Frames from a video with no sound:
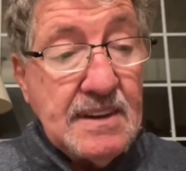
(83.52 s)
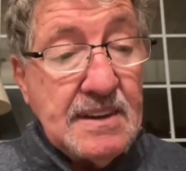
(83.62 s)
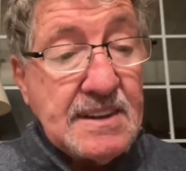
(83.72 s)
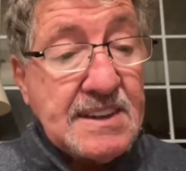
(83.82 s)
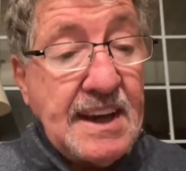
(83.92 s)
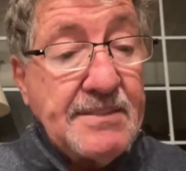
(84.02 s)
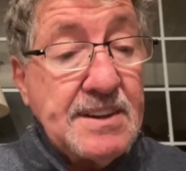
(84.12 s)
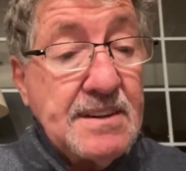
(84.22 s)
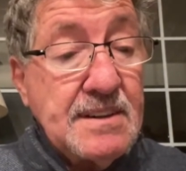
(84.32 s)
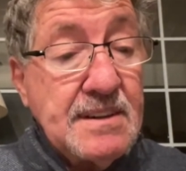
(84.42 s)

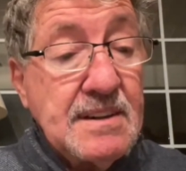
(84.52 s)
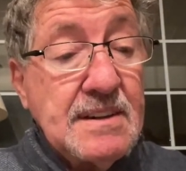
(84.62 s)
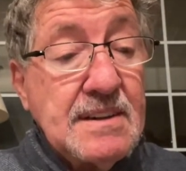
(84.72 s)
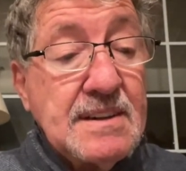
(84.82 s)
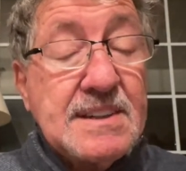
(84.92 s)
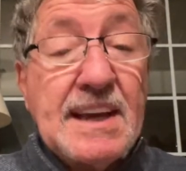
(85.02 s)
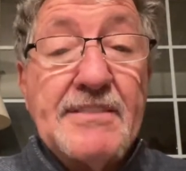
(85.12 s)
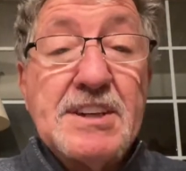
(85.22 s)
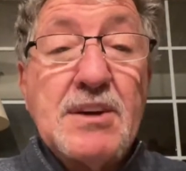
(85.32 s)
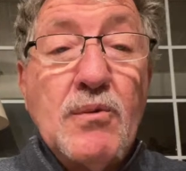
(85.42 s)

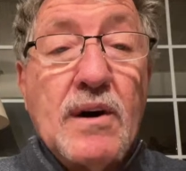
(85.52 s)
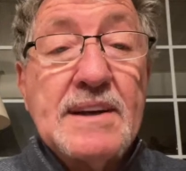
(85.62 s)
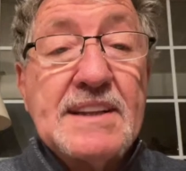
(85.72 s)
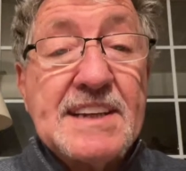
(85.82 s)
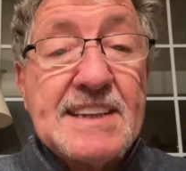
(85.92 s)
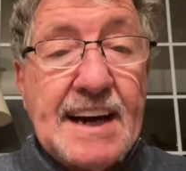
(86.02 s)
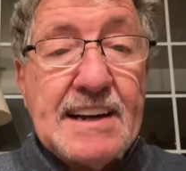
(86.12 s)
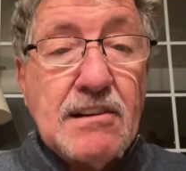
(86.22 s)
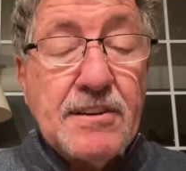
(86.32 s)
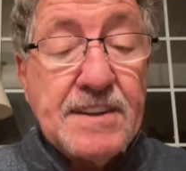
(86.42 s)
771. The
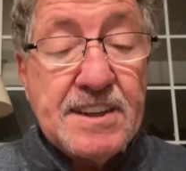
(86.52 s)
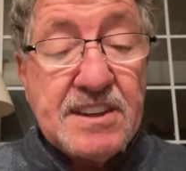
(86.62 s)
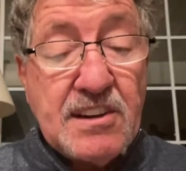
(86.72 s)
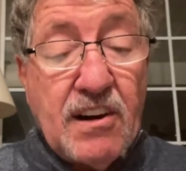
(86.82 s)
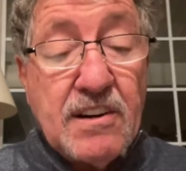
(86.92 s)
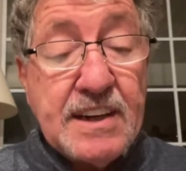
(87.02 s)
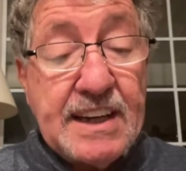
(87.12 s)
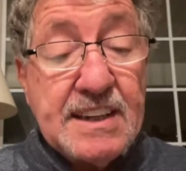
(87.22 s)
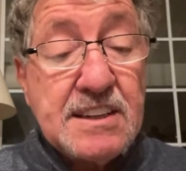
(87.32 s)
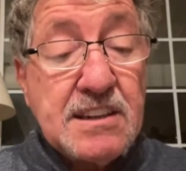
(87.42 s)
title of this song
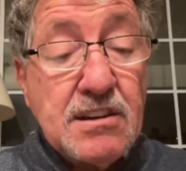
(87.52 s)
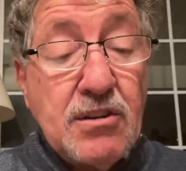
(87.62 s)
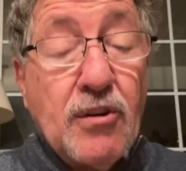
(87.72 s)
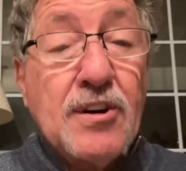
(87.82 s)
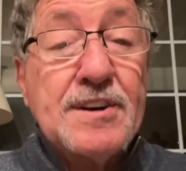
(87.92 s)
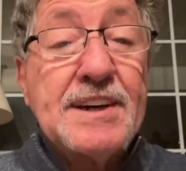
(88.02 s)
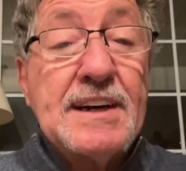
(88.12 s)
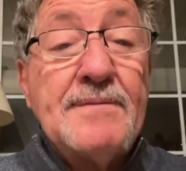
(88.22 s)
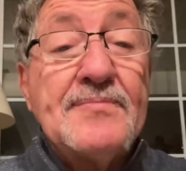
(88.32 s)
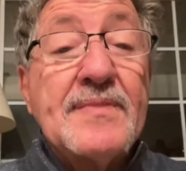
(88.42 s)
is Lord
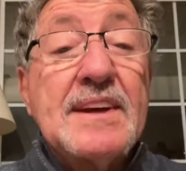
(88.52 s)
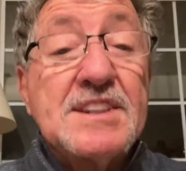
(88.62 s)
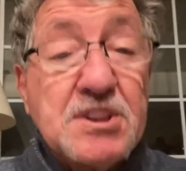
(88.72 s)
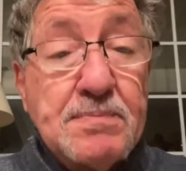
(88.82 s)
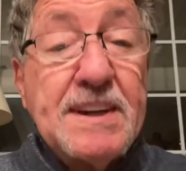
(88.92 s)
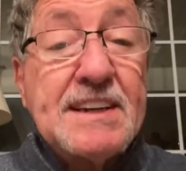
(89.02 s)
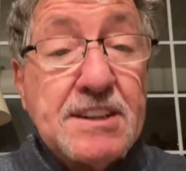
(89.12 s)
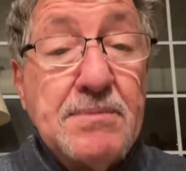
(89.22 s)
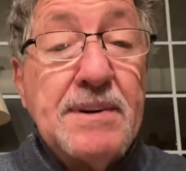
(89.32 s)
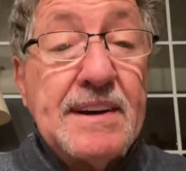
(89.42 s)
Speak
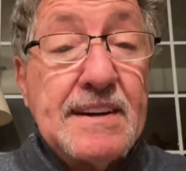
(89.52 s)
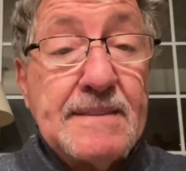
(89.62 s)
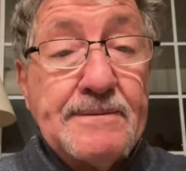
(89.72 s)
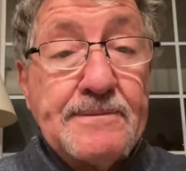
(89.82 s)
to me.